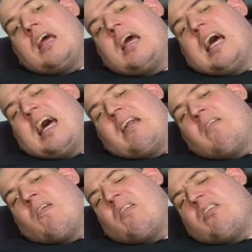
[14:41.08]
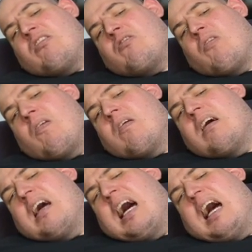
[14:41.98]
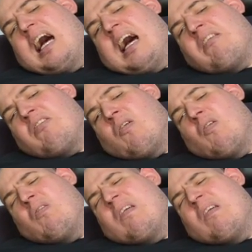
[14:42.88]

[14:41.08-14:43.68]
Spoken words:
and not strong at all.